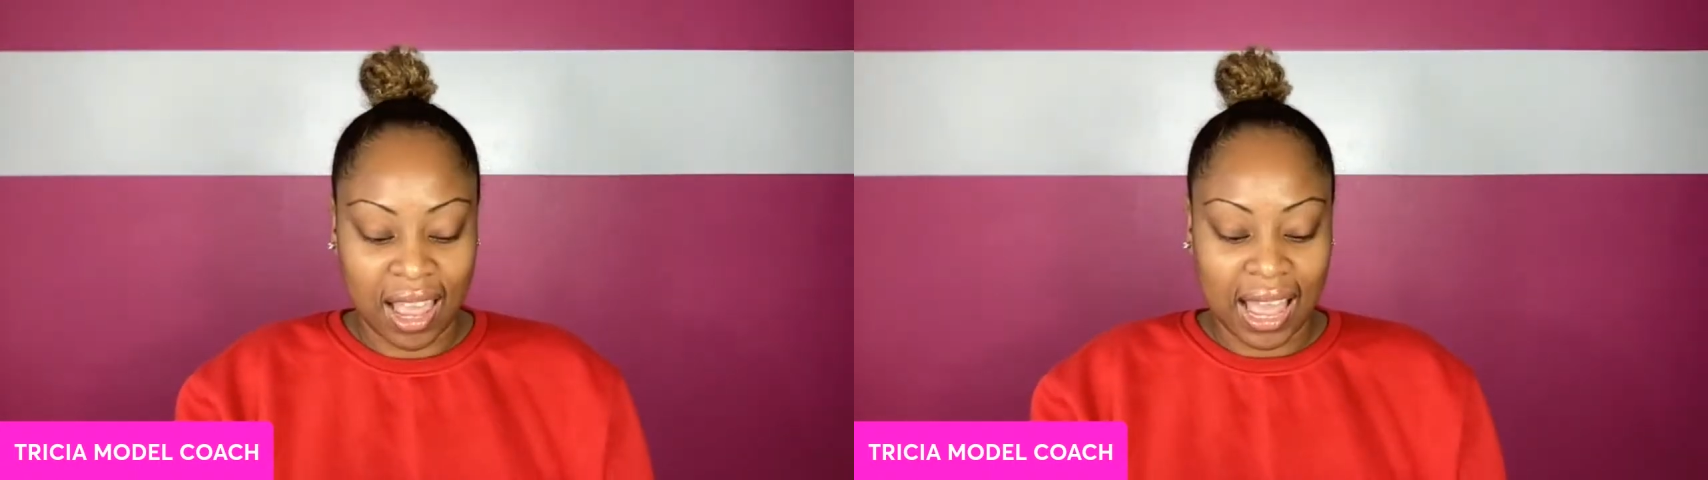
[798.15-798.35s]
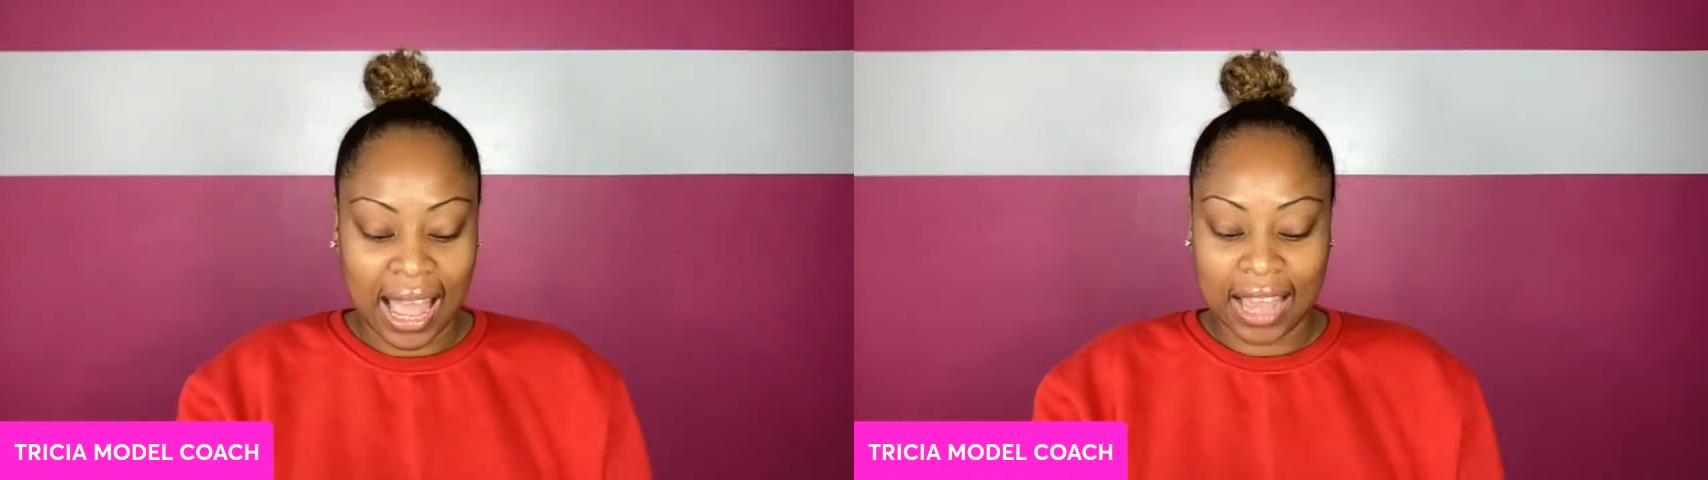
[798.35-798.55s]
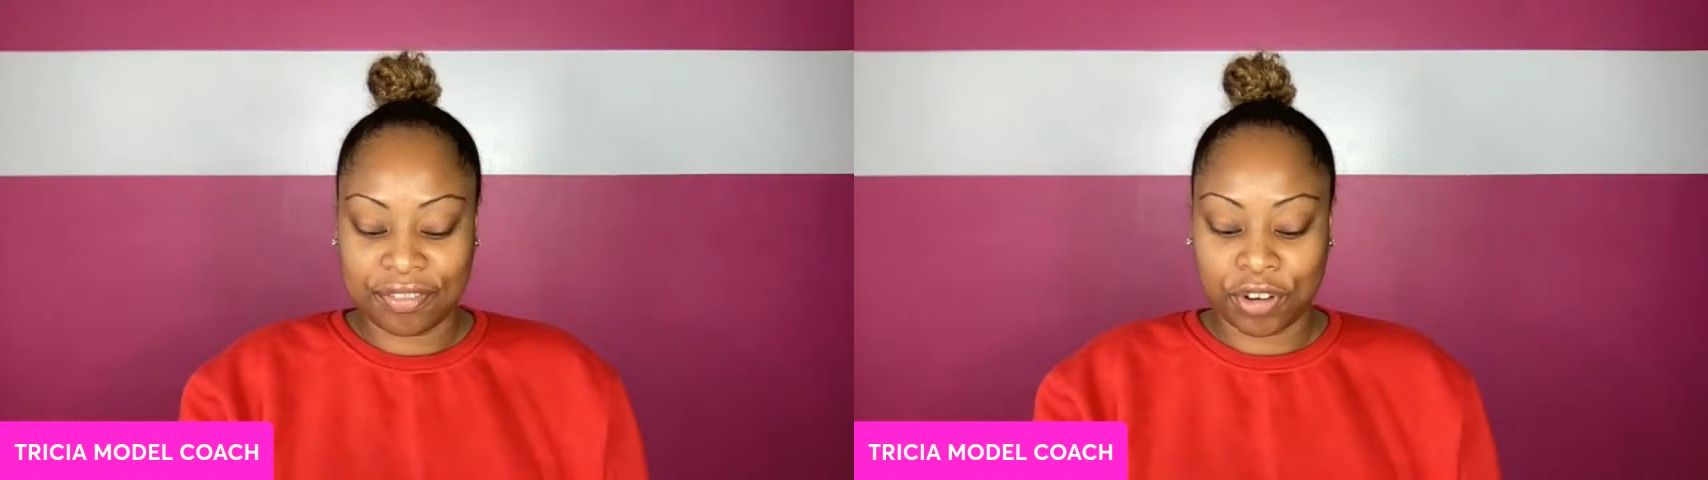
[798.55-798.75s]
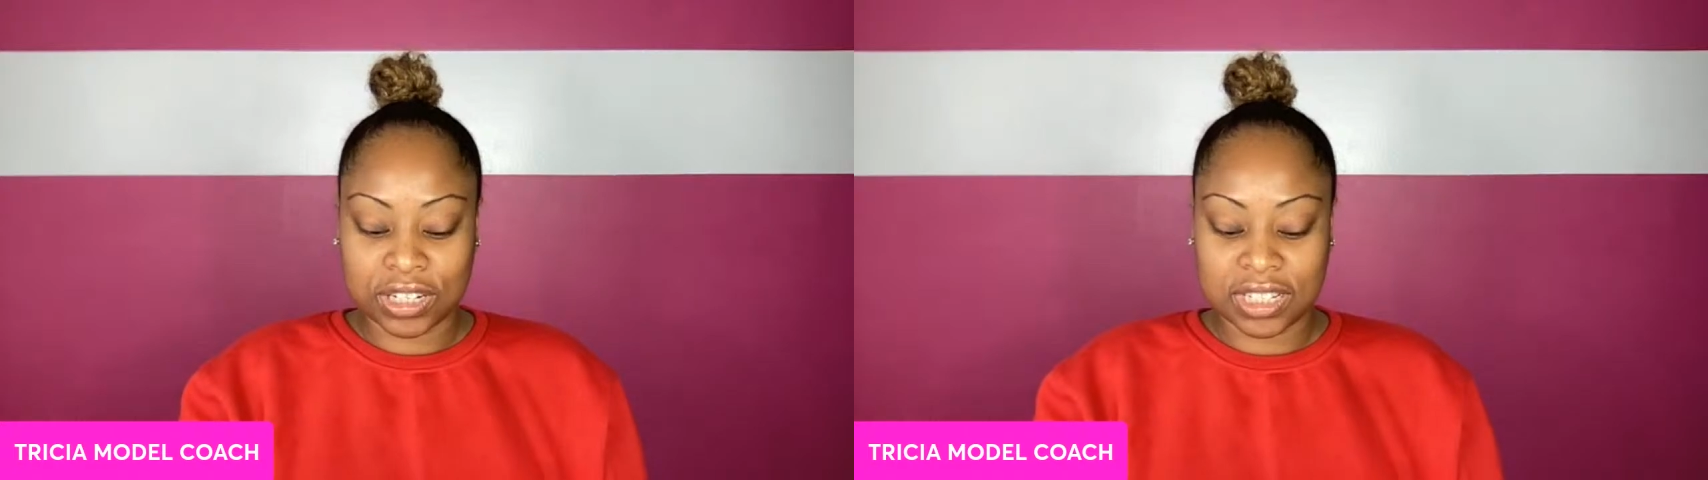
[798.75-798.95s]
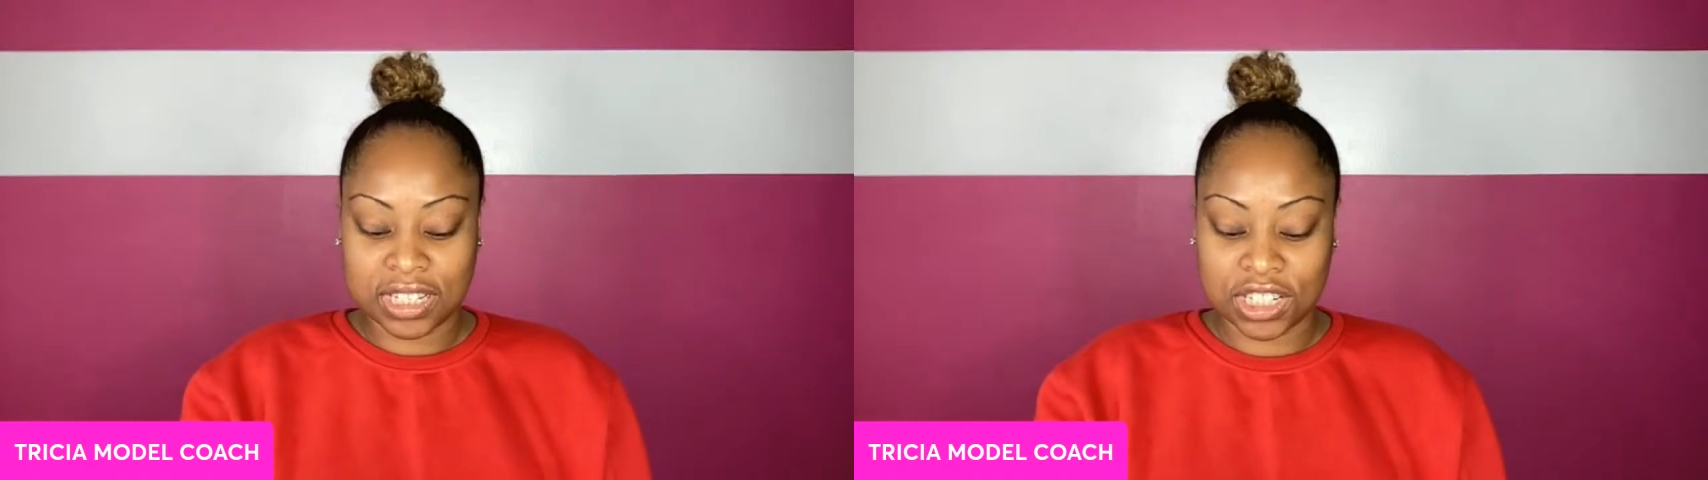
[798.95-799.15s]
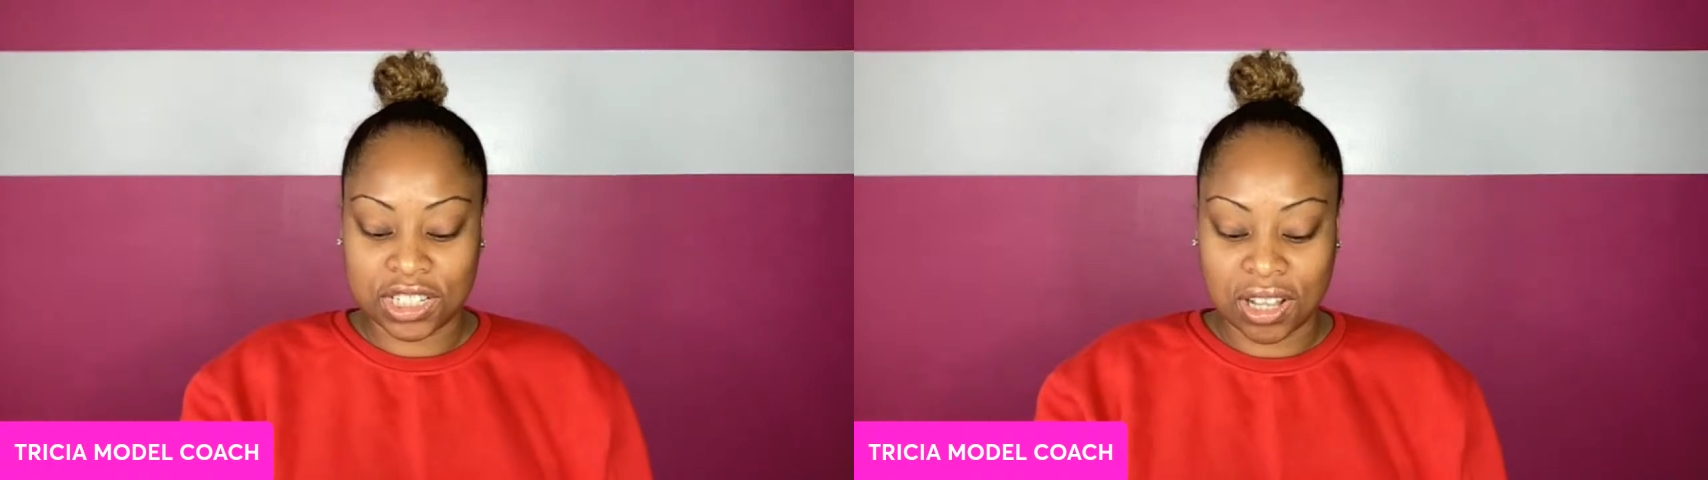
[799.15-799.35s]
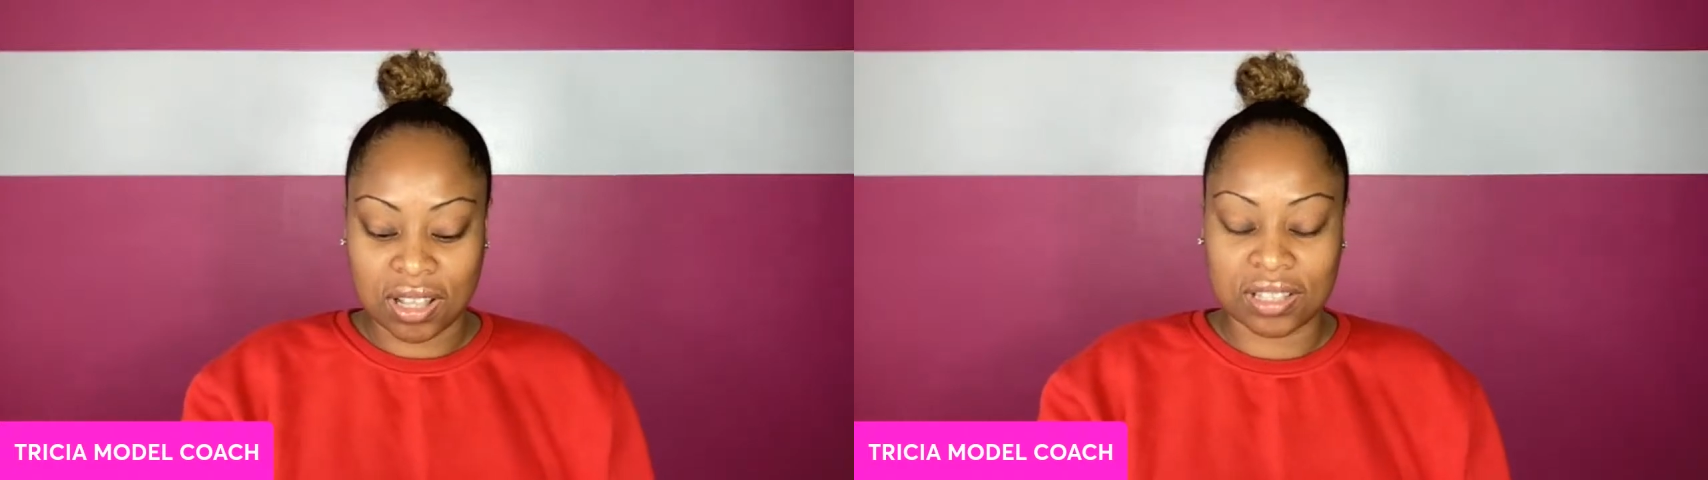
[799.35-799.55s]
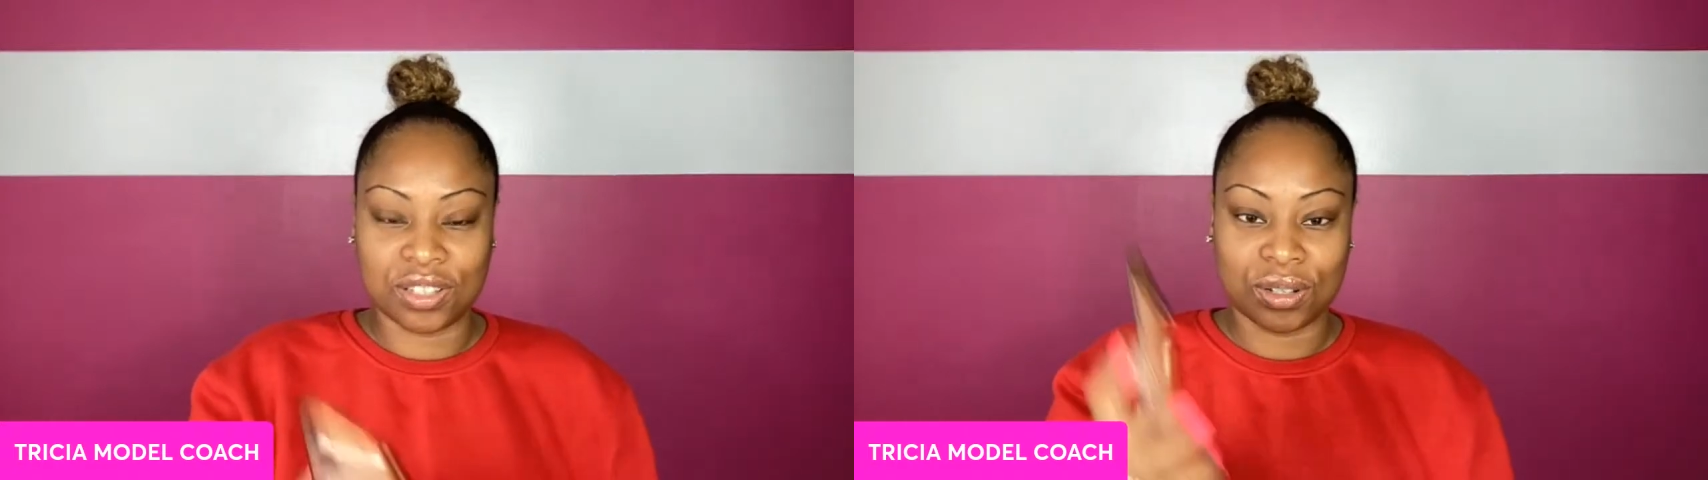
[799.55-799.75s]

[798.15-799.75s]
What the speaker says: And for the digitals,